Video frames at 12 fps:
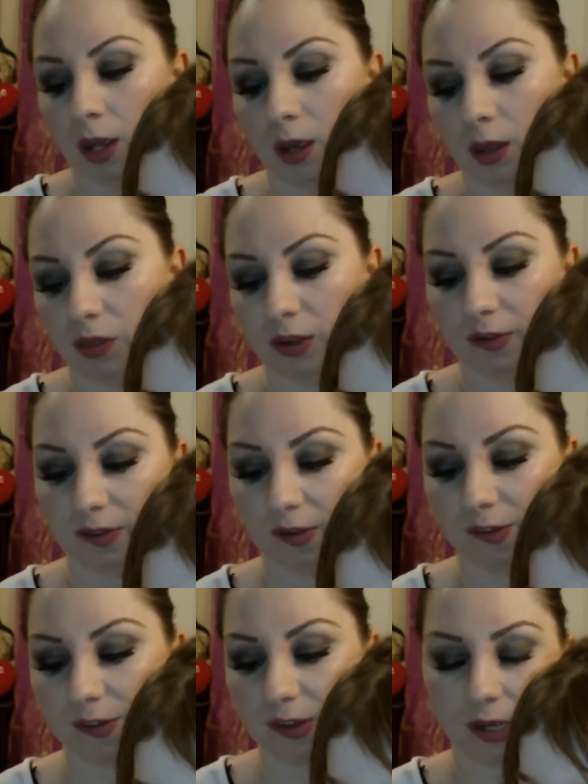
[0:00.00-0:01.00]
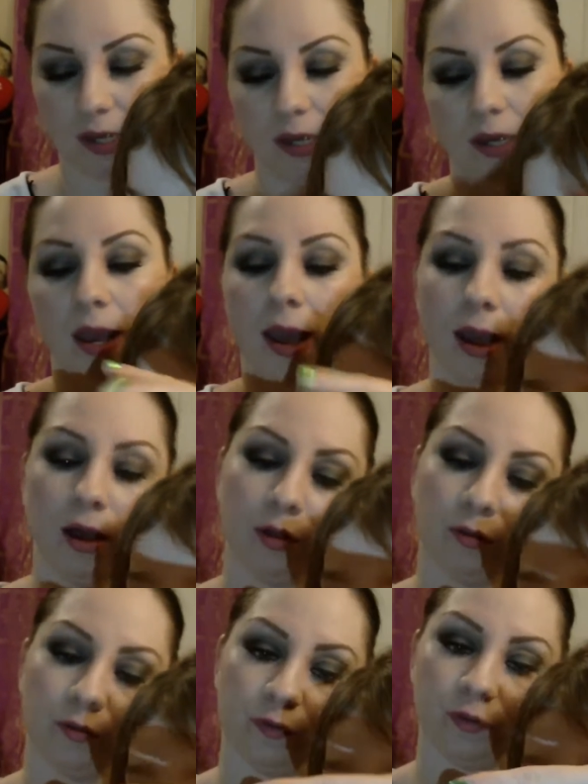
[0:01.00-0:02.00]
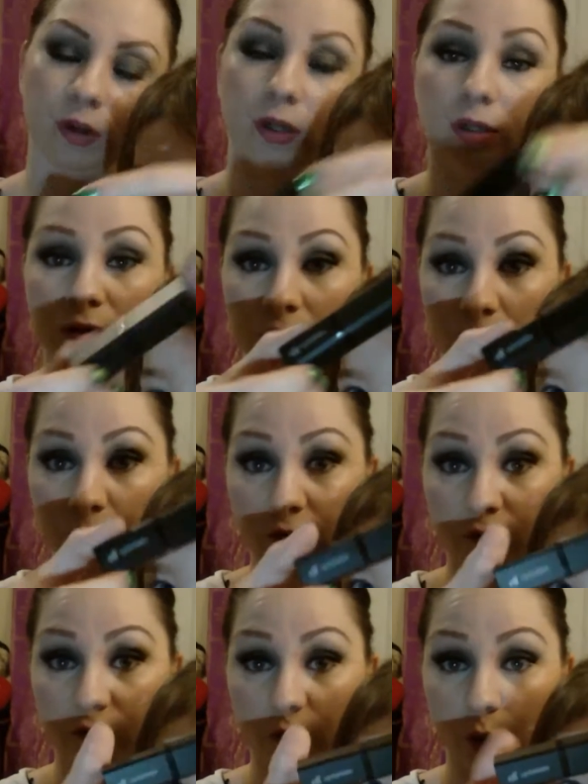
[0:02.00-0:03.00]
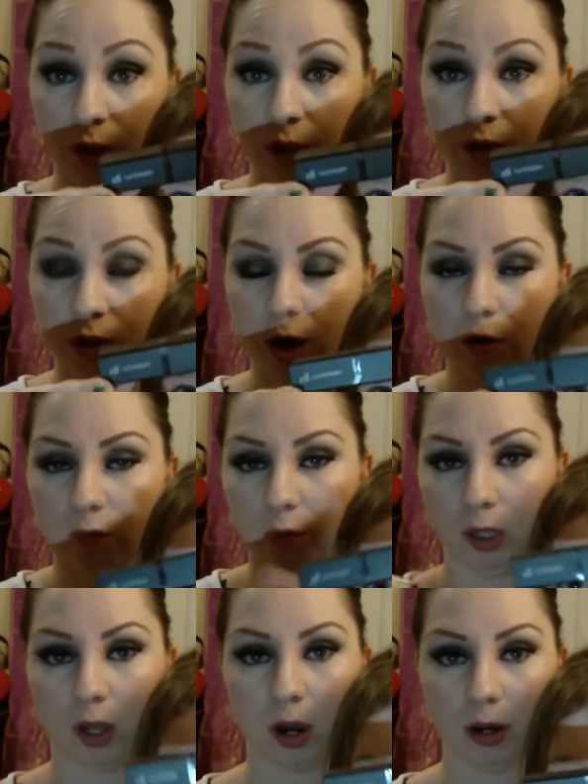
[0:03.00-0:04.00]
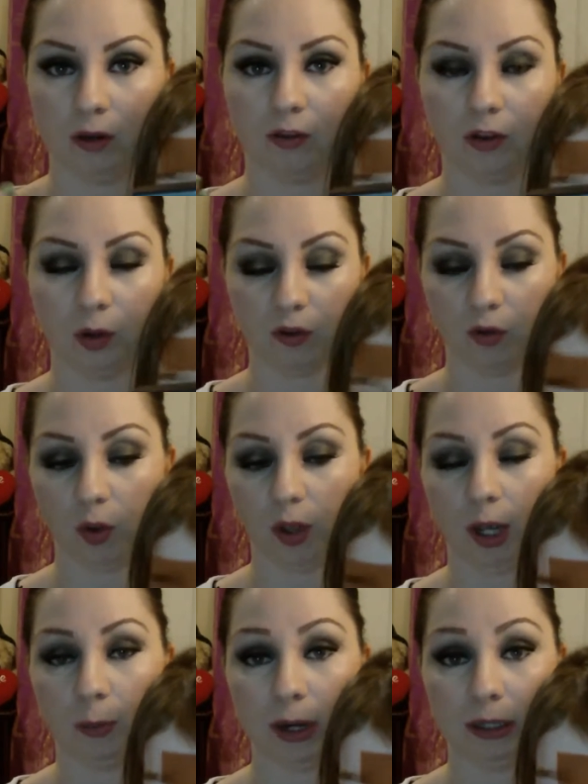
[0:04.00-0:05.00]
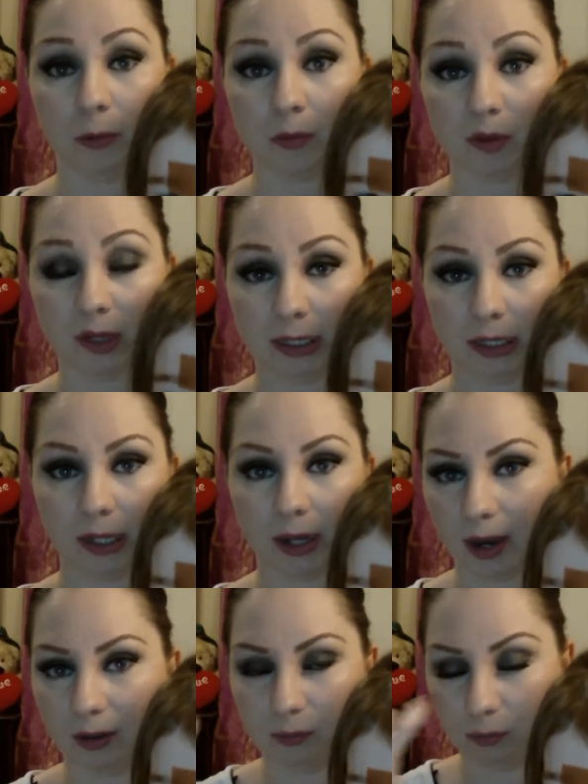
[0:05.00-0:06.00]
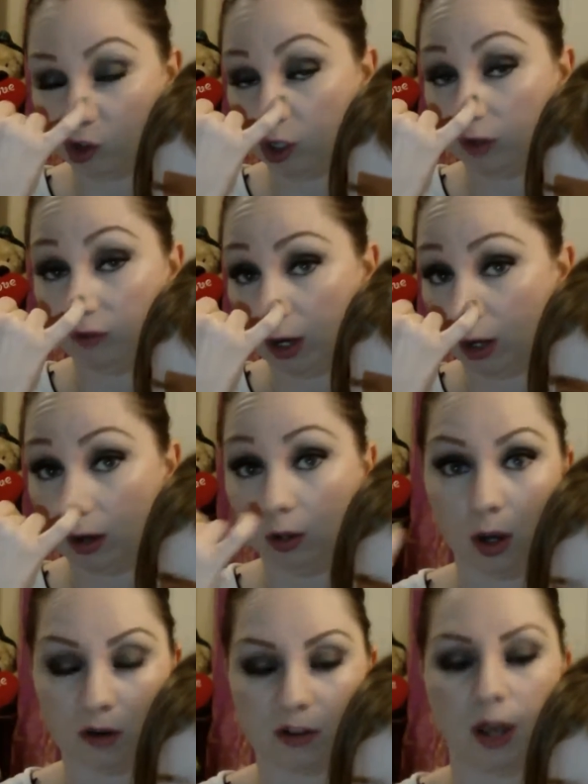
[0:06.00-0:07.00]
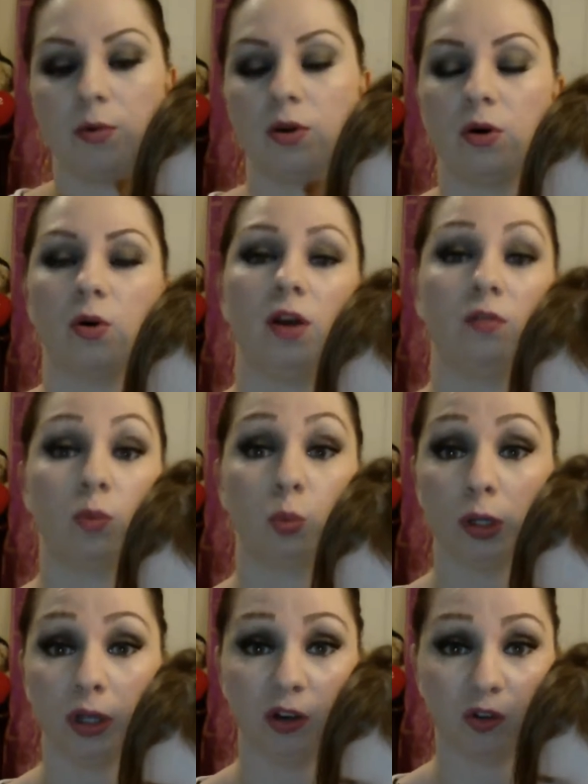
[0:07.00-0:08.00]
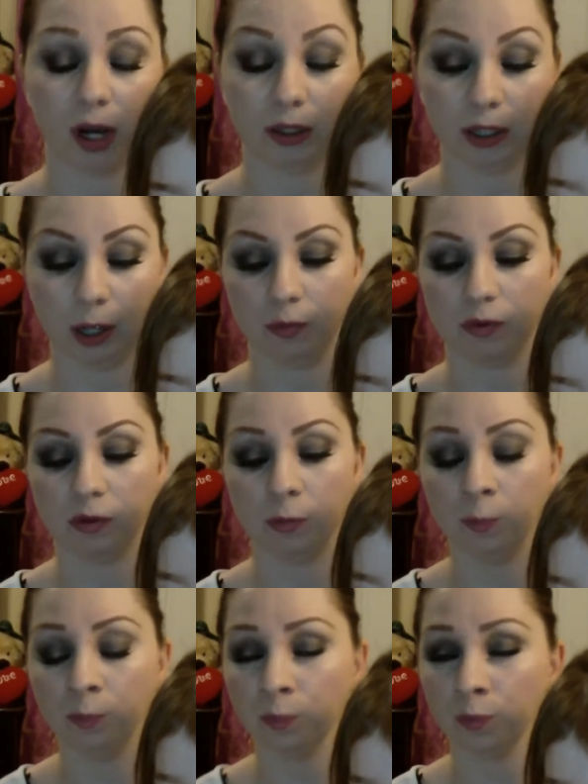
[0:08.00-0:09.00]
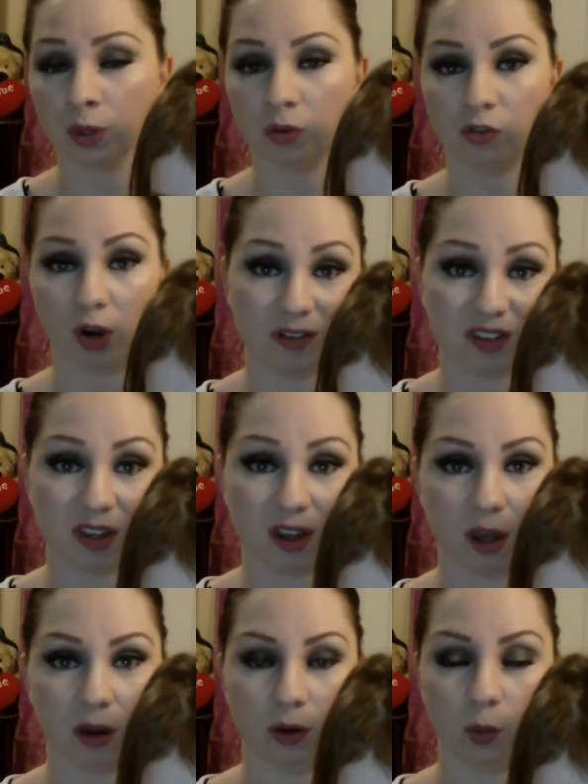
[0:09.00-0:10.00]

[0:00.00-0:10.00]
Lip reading: This is the e.l.f. lip exfoliator. I've really gotten into exfoliating my lips lately. I should have done it a long time ago. I have really dry lips, dry skin.